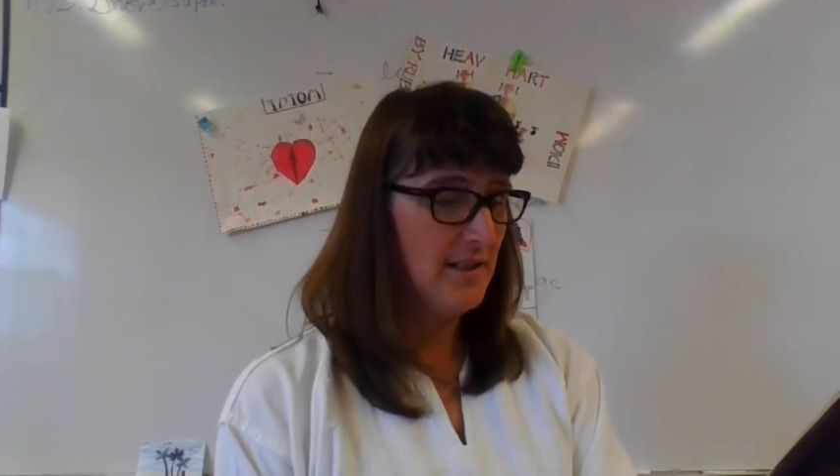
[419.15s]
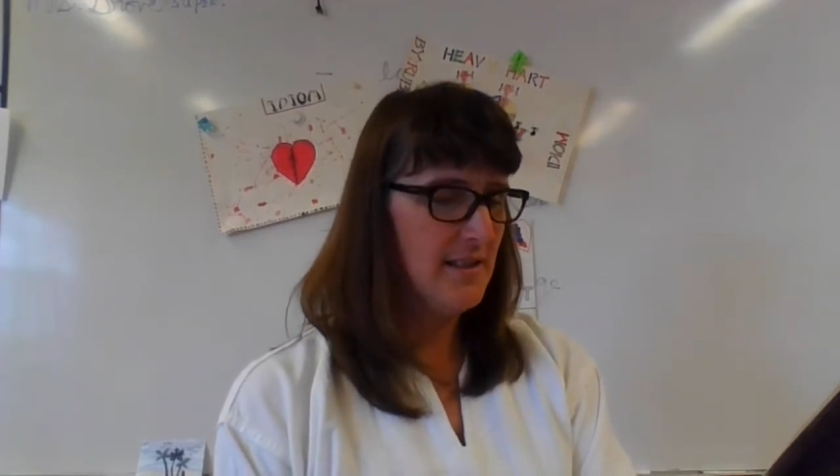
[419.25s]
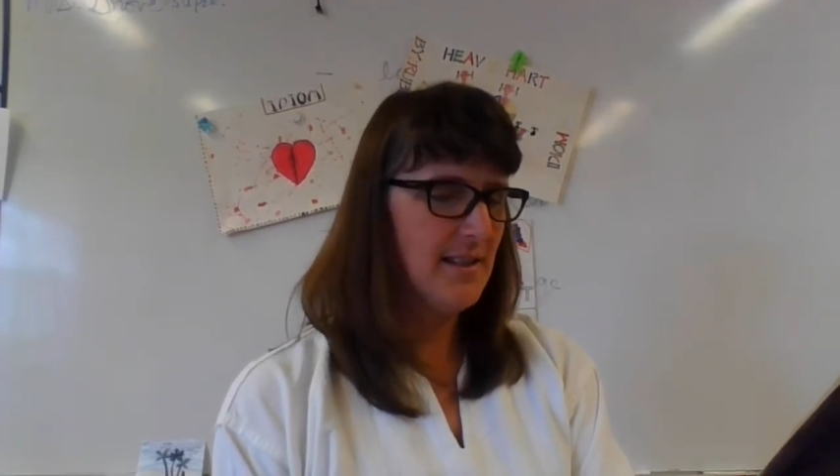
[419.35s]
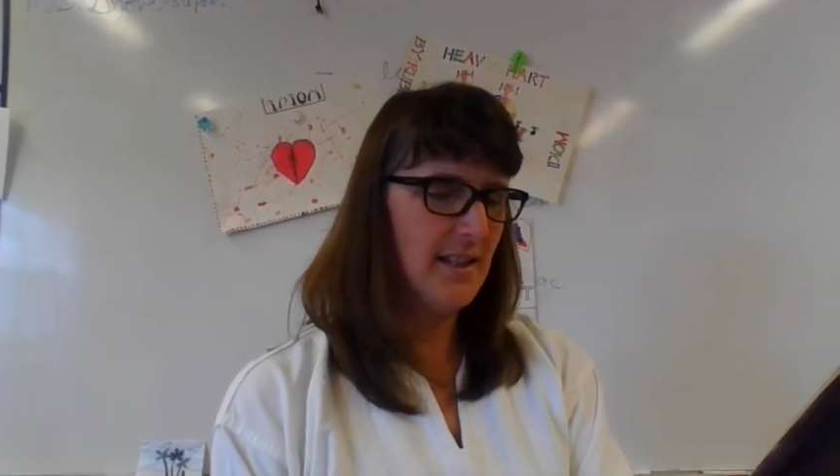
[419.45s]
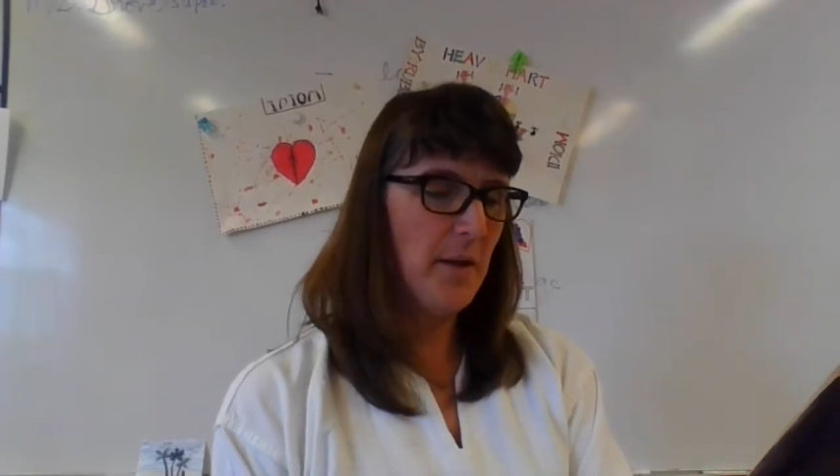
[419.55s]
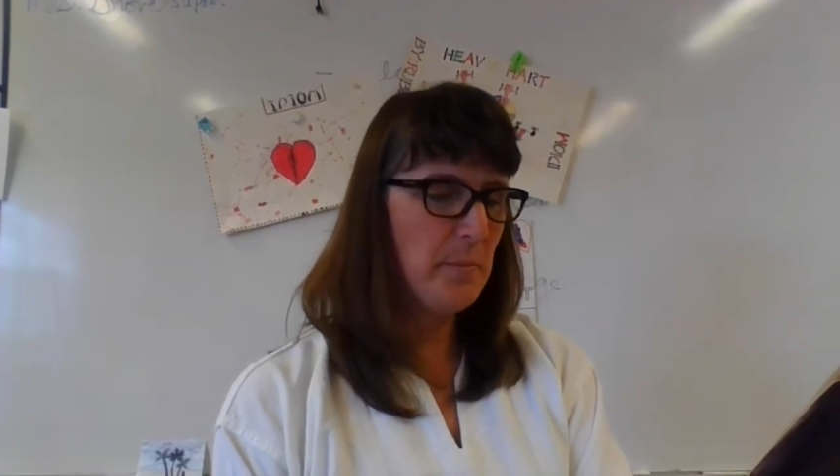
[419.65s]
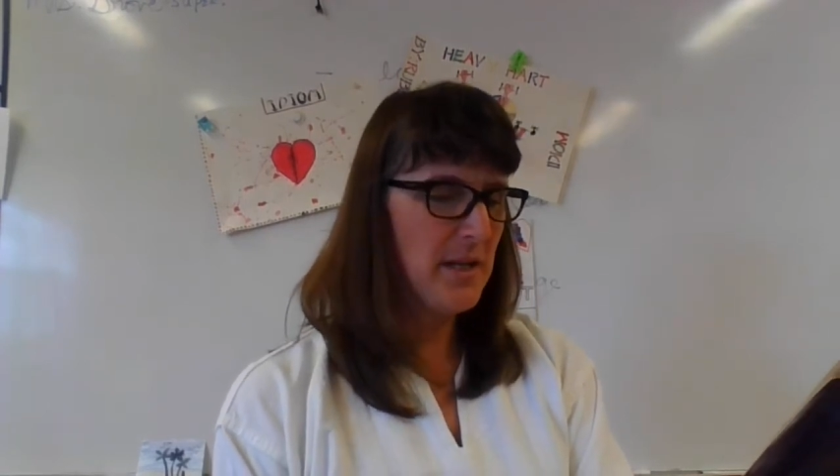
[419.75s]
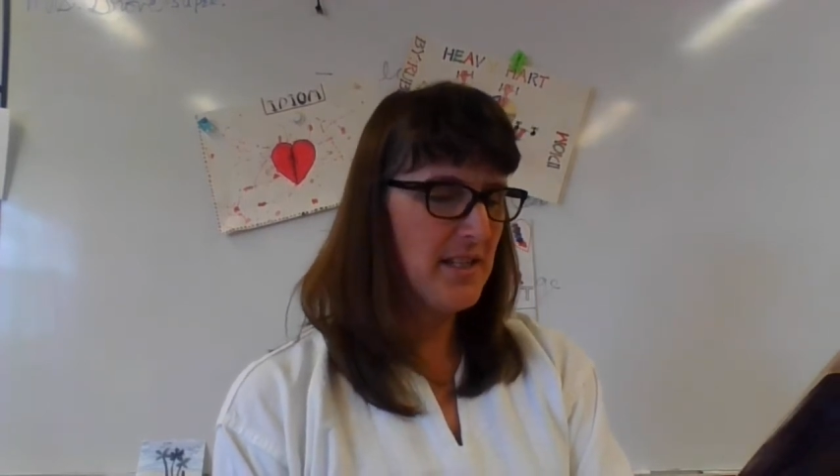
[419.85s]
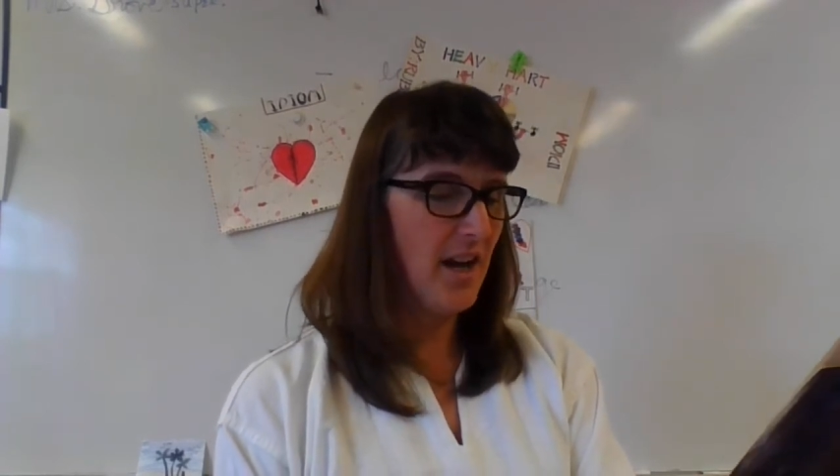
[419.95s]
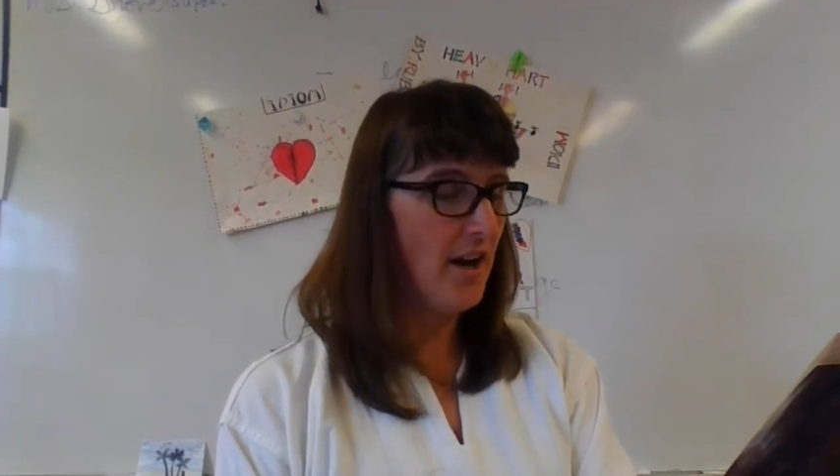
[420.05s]
Slept
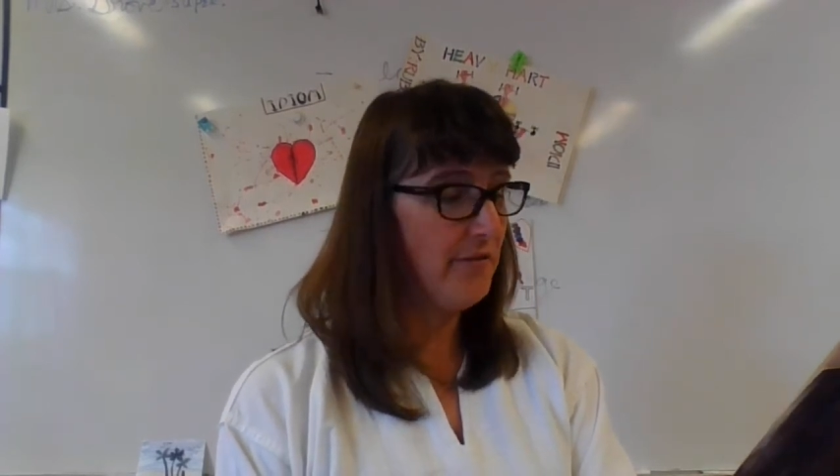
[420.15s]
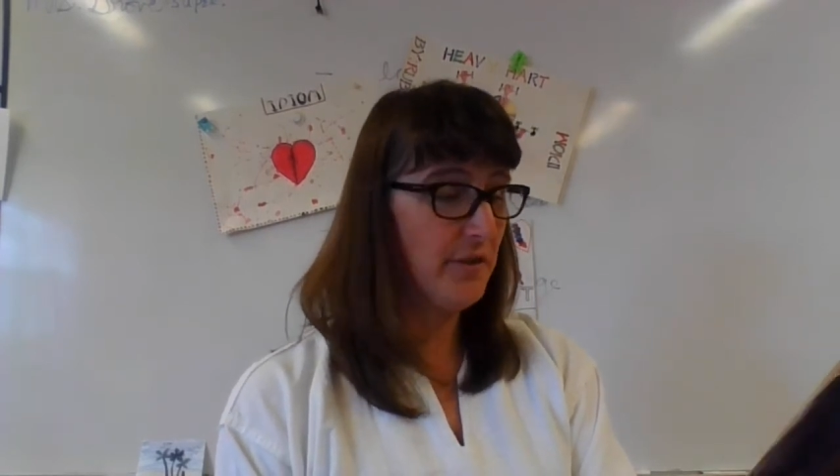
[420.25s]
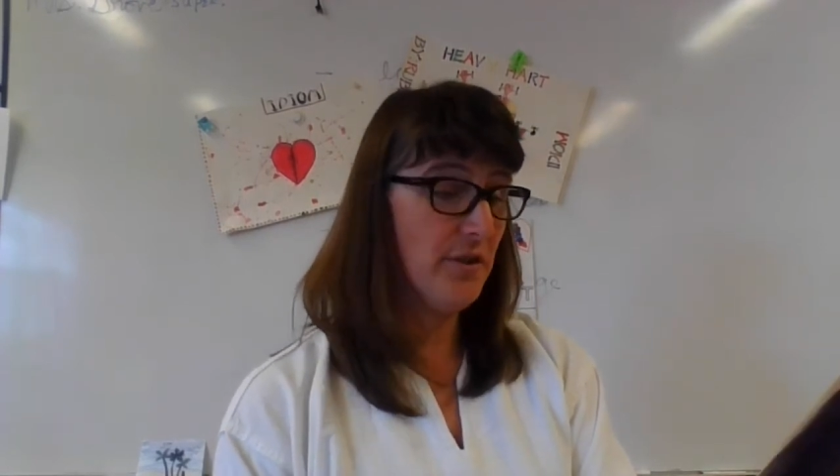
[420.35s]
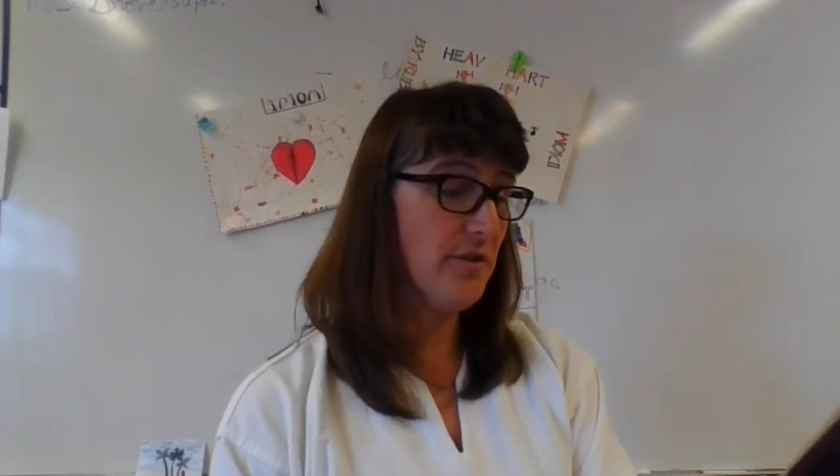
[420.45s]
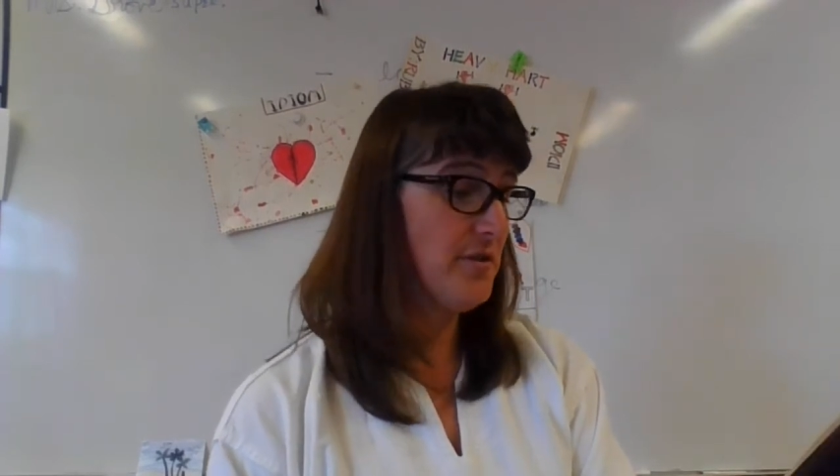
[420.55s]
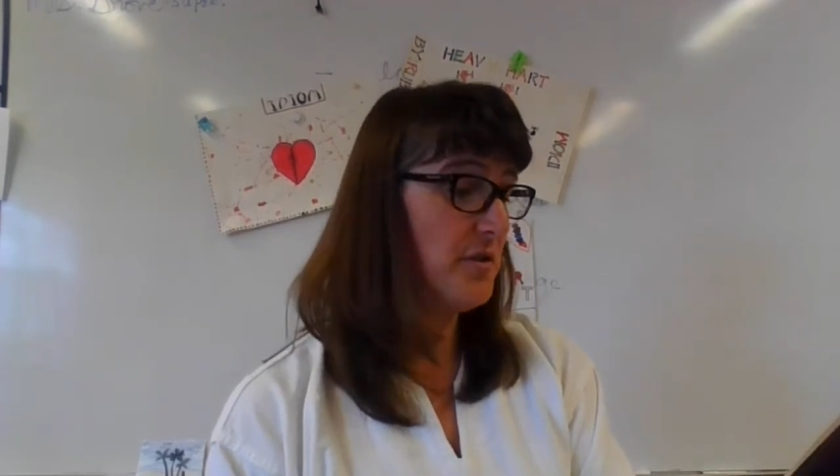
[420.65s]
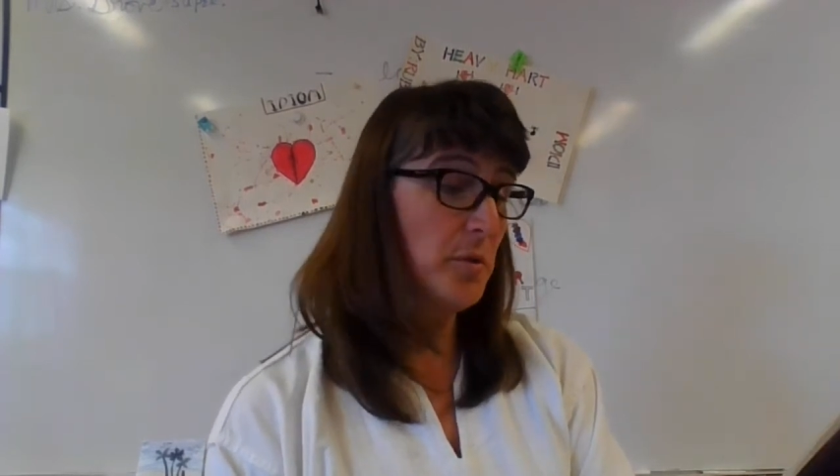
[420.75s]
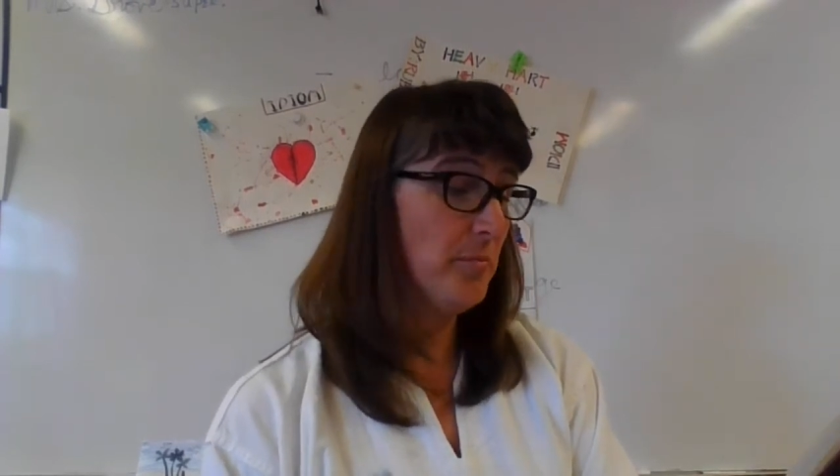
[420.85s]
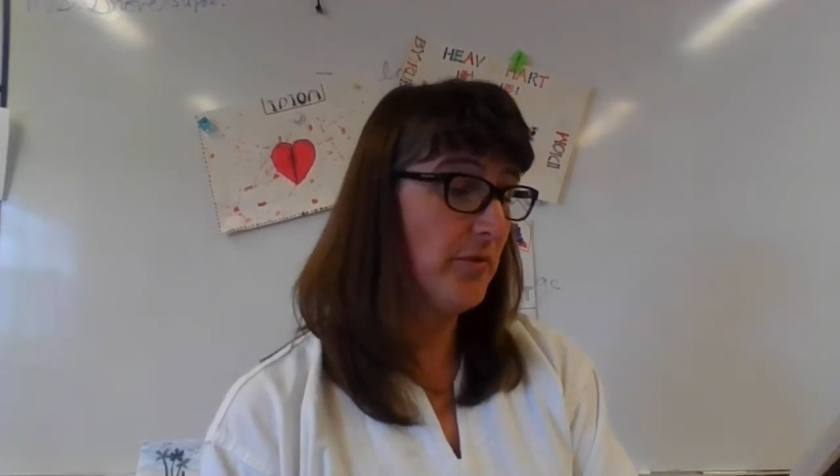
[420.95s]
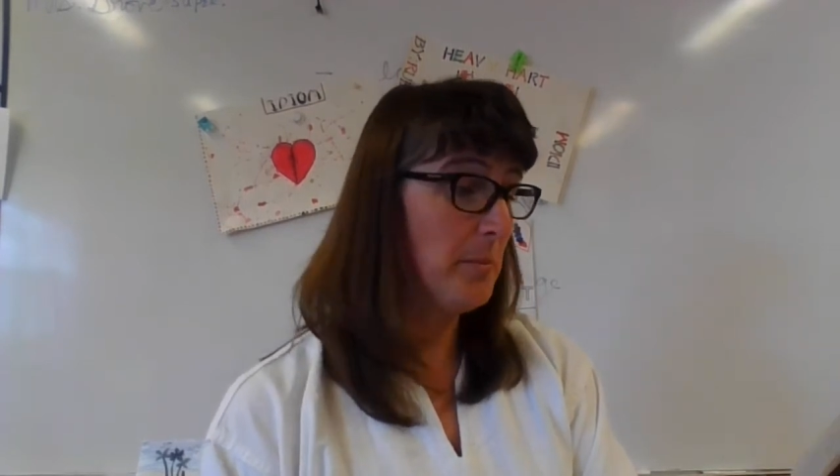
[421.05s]
as I offered her
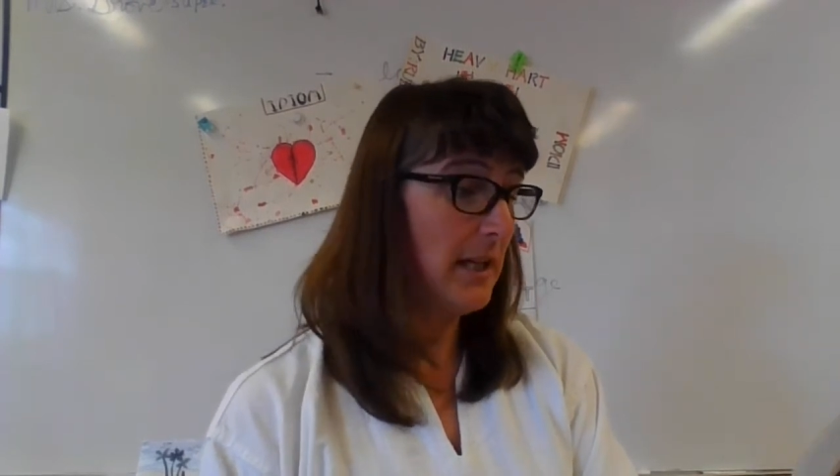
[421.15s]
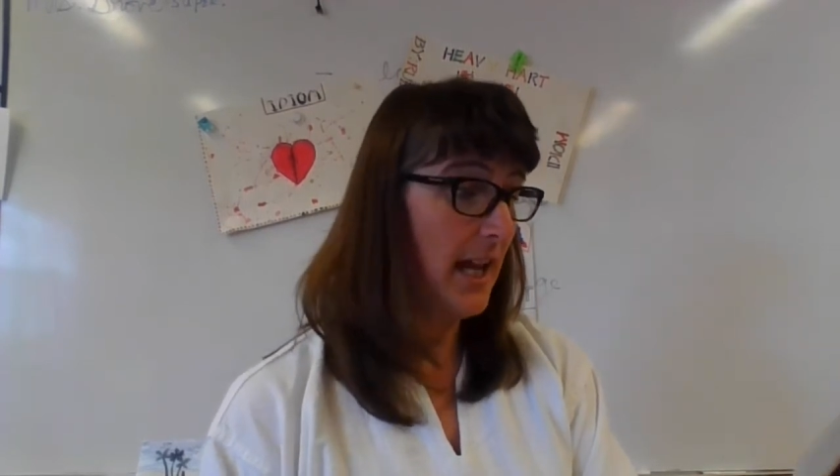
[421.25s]
soup from a